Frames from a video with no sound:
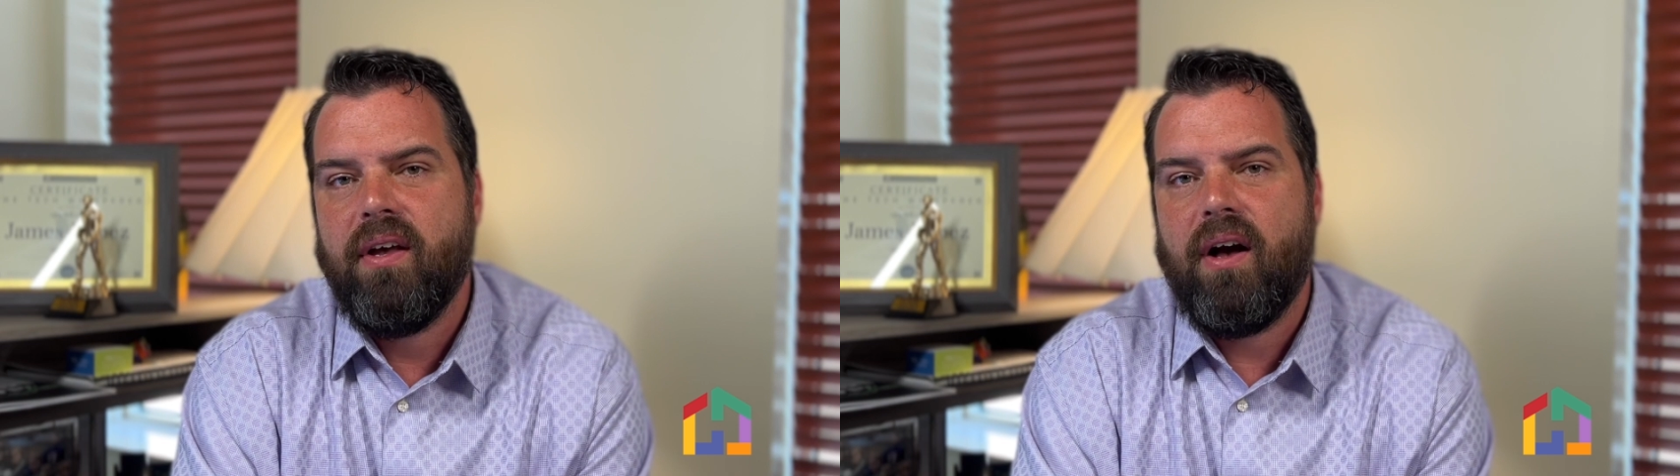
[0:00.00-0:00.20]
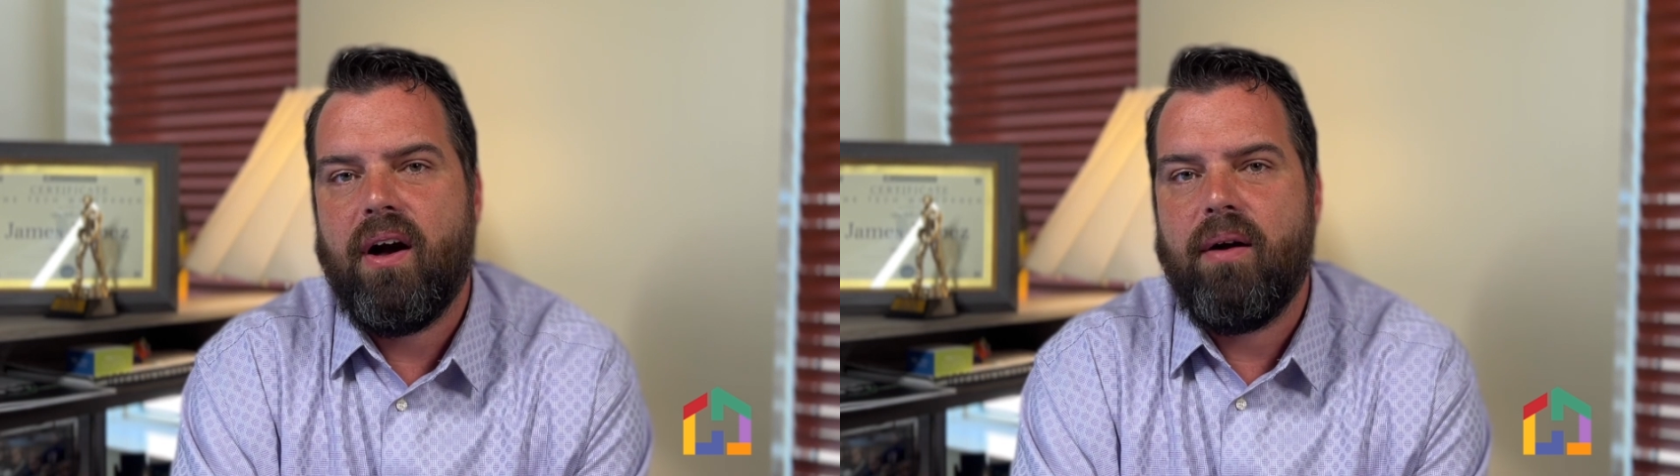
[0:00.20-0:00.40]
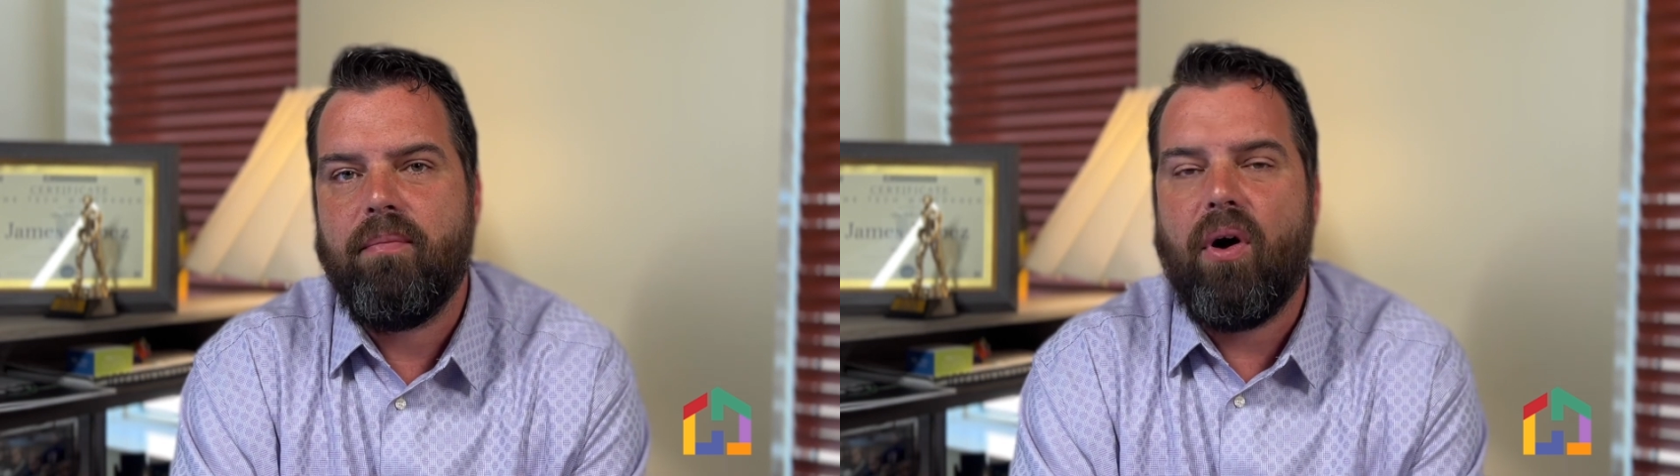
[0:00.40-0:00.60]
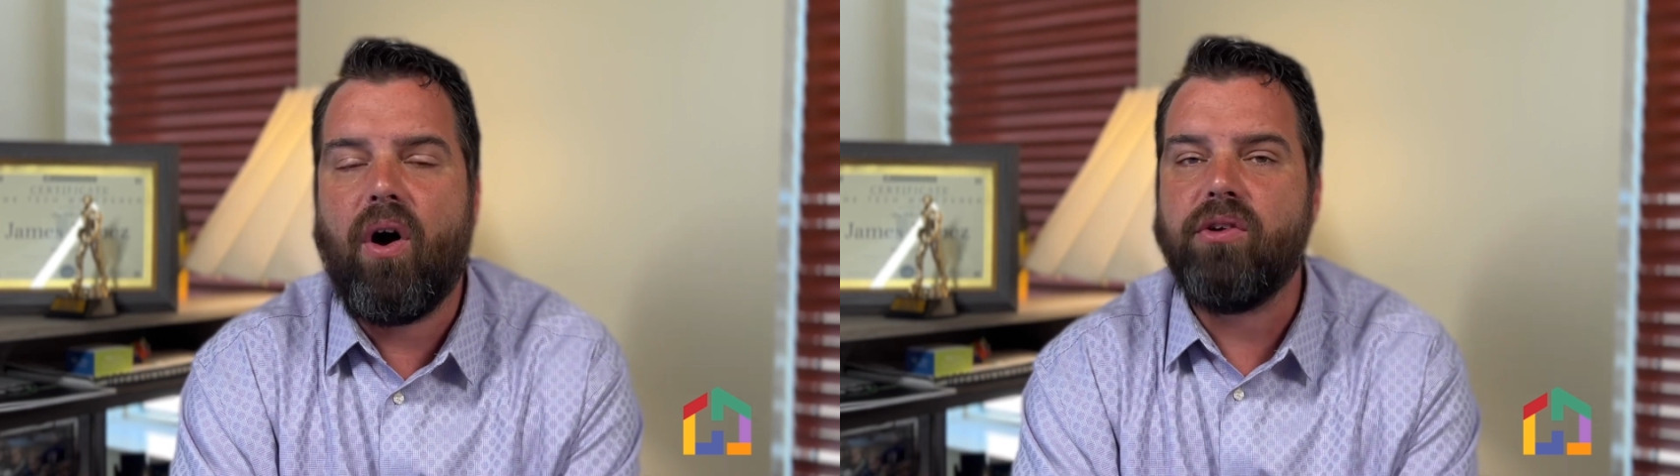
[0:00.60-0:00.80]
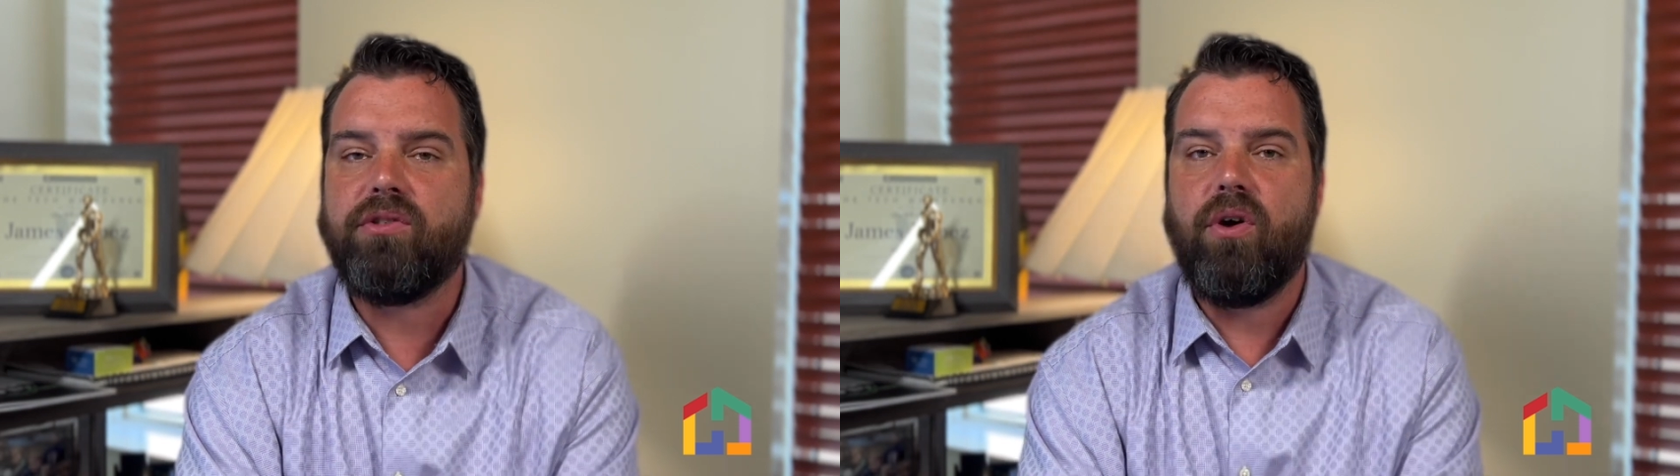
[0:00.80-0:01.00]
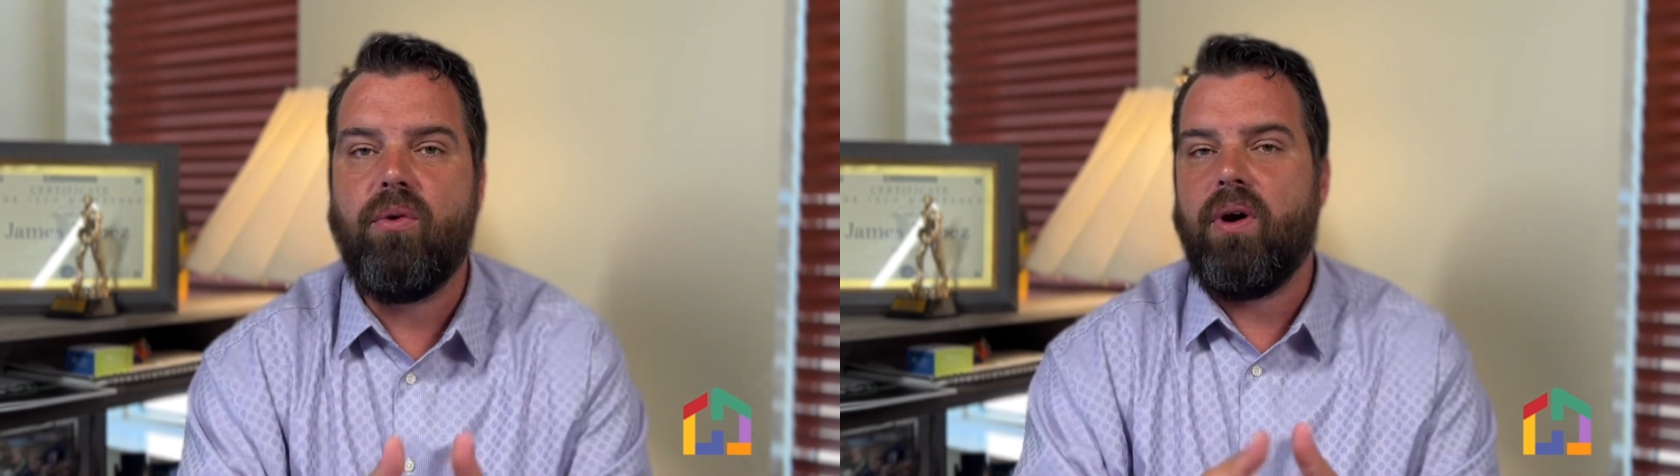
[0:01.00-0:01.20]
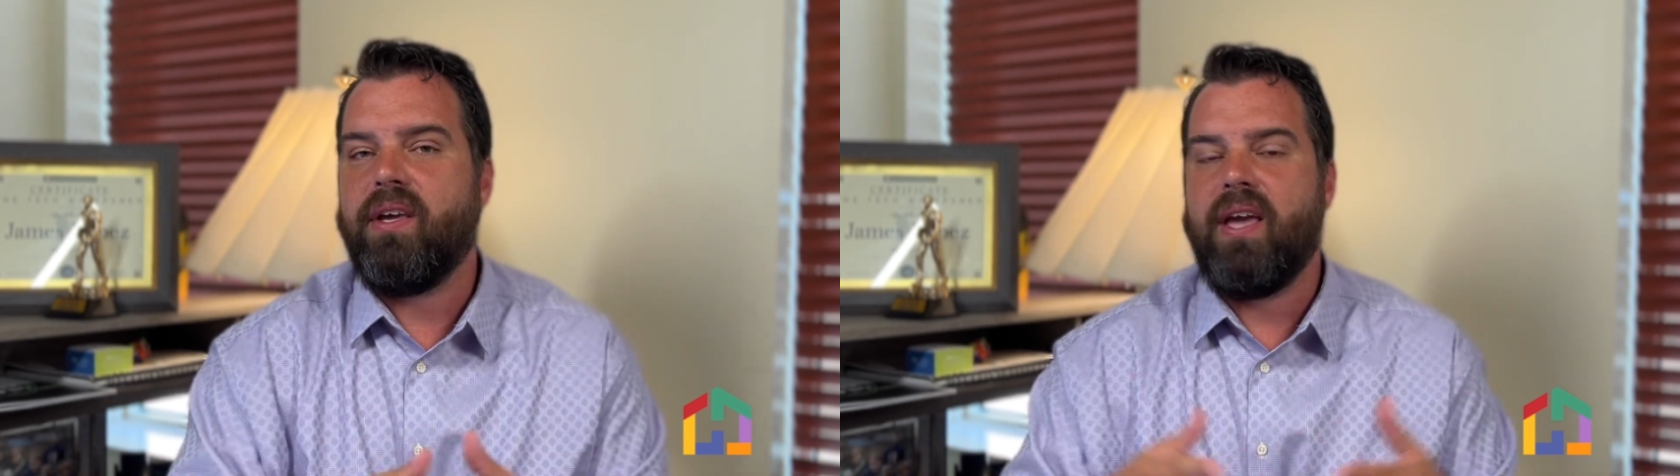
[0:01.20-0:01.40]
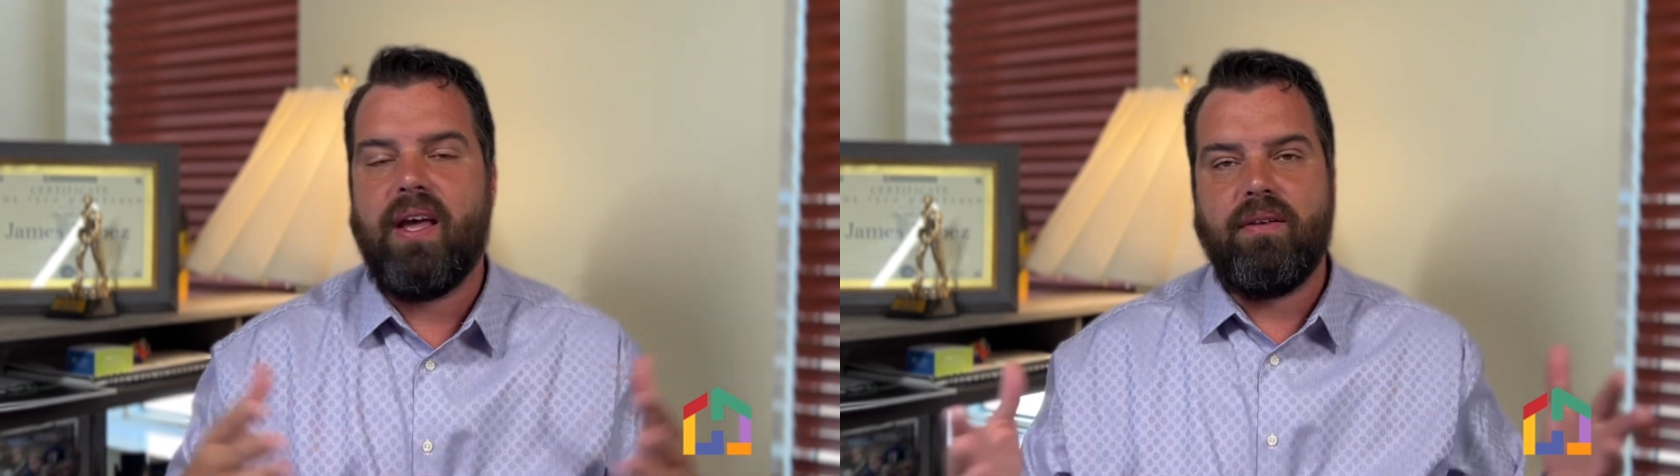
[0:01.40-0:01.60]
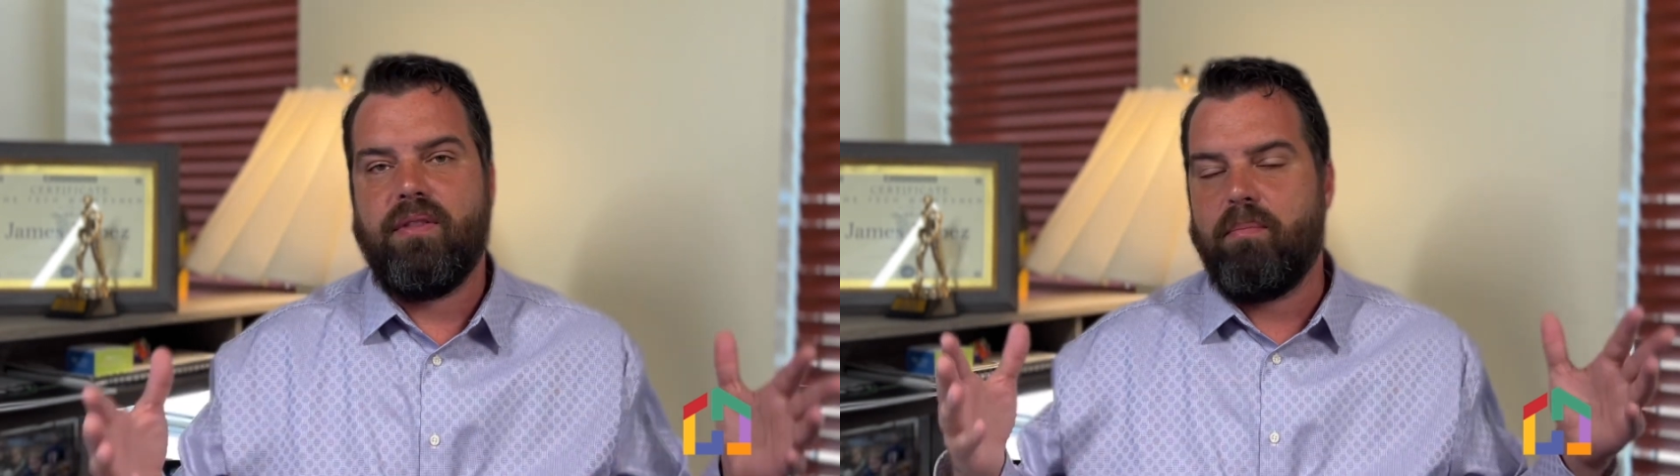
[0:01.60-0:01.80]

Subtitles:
Also, again,